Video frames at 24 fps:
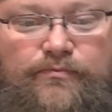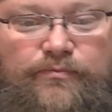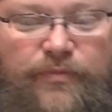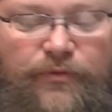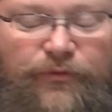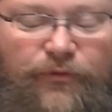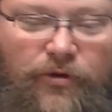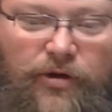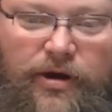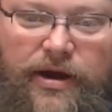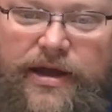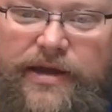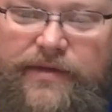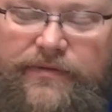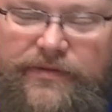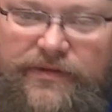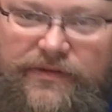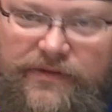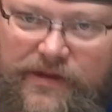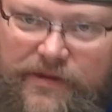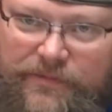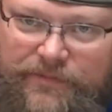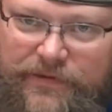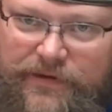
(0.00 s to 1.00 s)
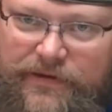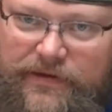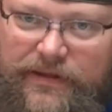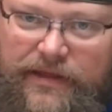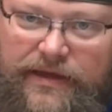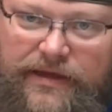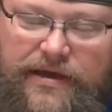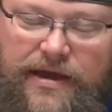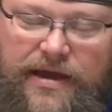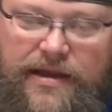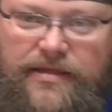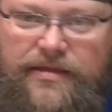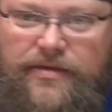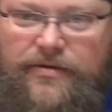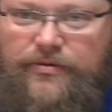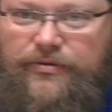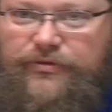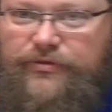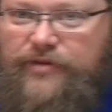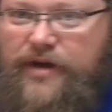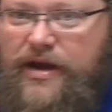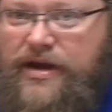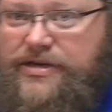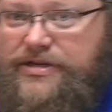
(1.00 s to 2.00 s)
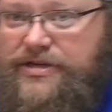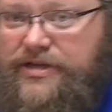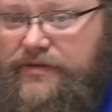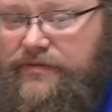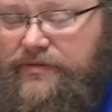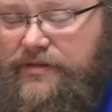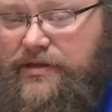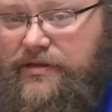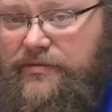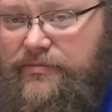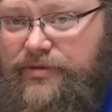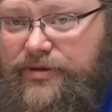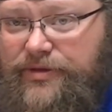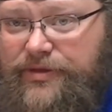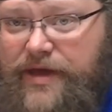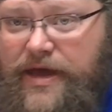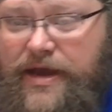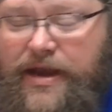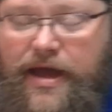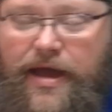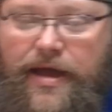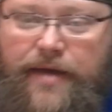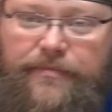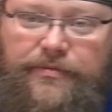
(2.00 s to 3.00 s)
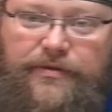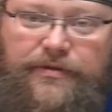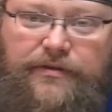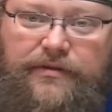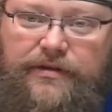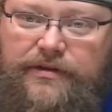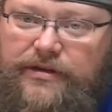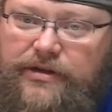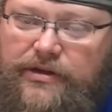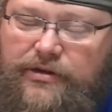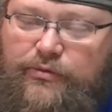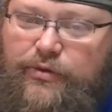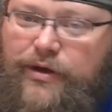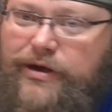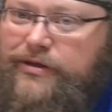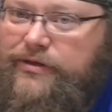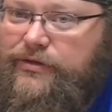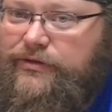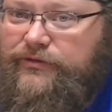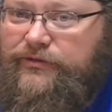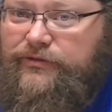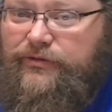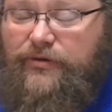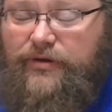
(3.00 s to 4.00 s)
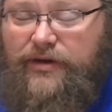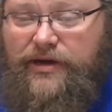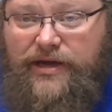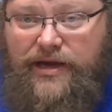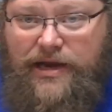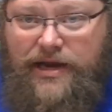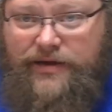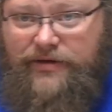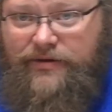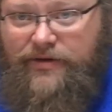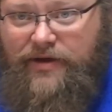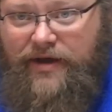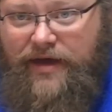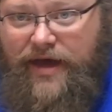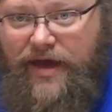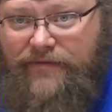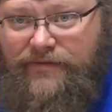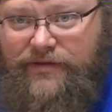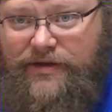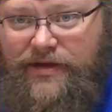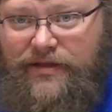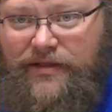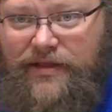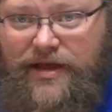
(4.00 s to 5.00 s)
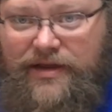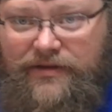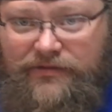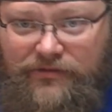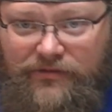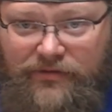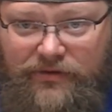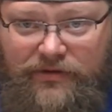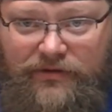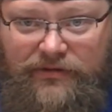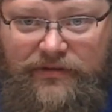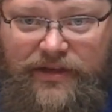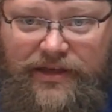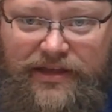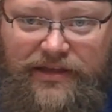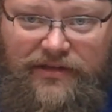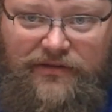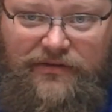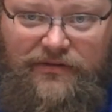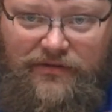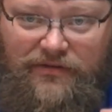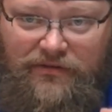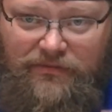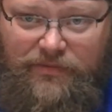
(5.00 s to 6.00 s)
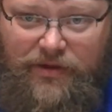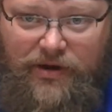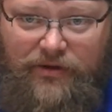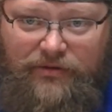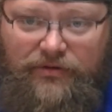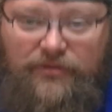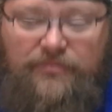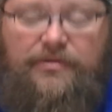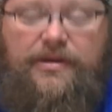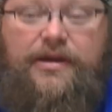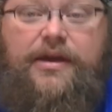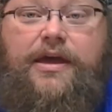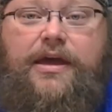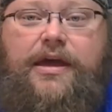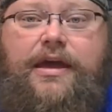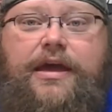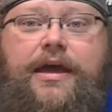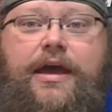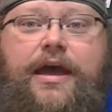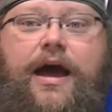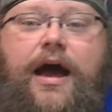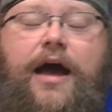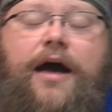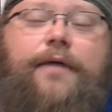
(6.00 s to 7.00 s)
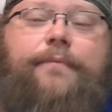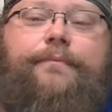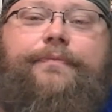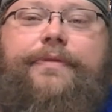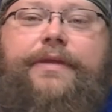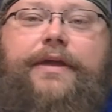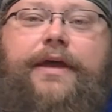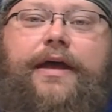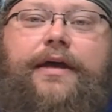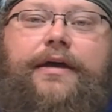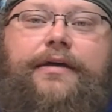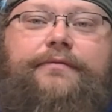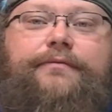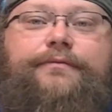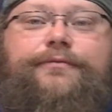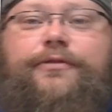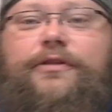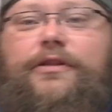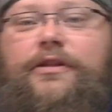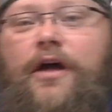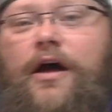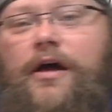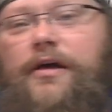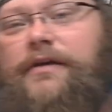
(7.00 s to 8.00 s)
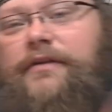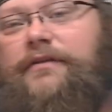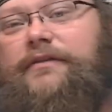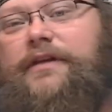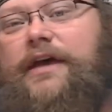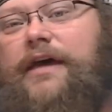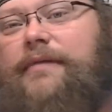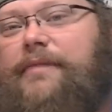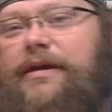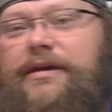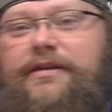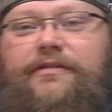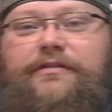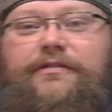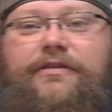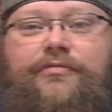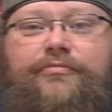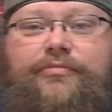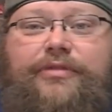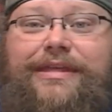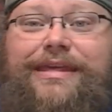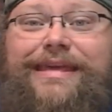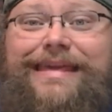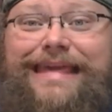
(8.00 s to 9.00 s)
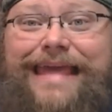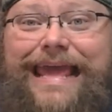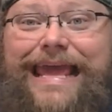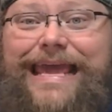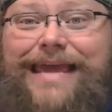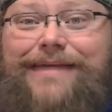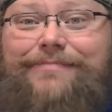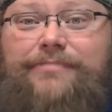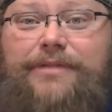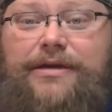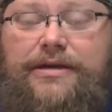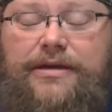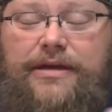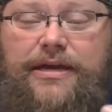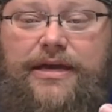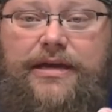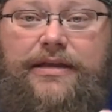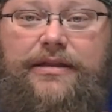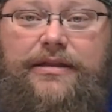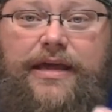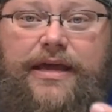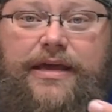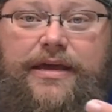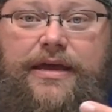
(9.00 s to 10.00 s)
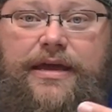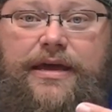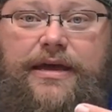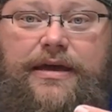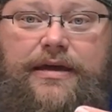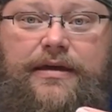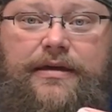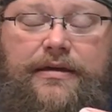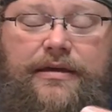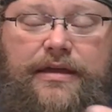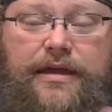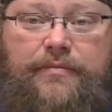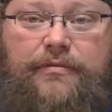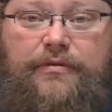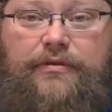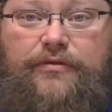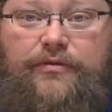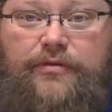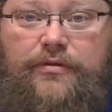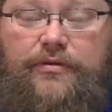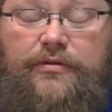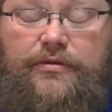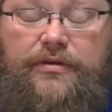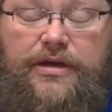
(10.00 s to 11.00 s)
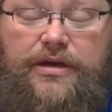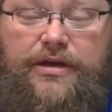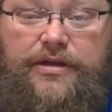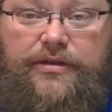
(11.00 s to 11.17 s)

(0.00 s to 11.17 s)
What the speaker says: before I even step into, like, kind of the whole strategy and everything about that, I'm just going to tell you a quick little story. I know I haven't done a lot of stories lately, so just bear with me. For the longest time, I just didn't really game at, like, a gaming store.